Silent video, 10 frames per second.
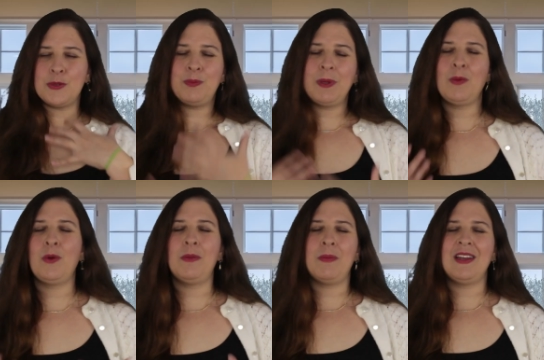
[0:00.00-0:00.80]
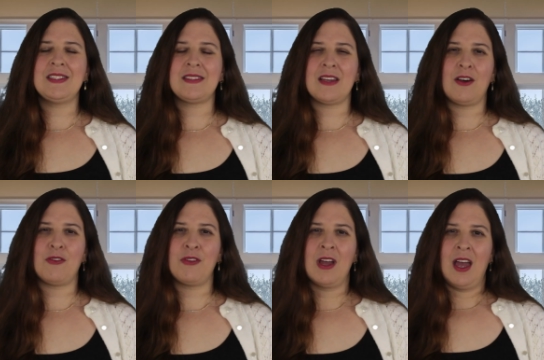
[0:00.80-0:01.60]
to be with
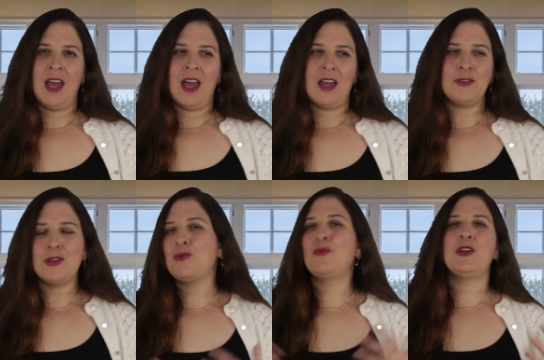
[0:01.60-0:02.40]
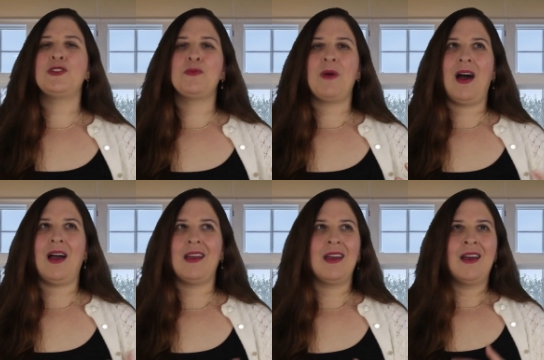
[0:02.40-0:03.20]
myself and to enrich
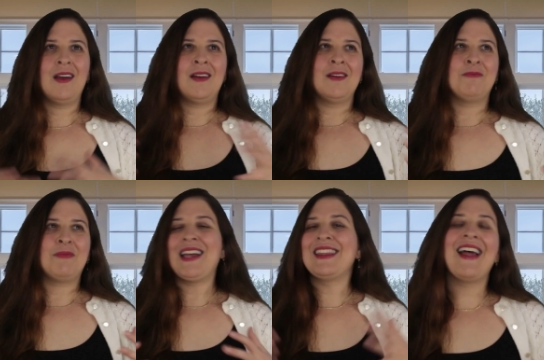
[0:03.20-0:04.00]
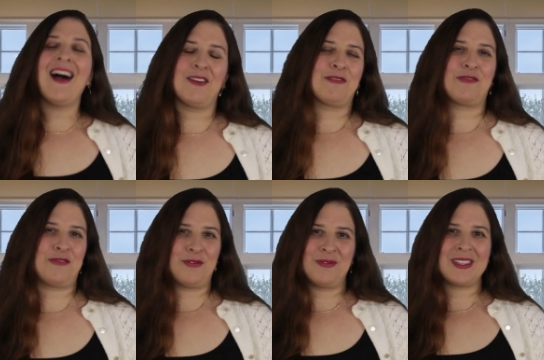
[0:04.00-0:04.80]
my life.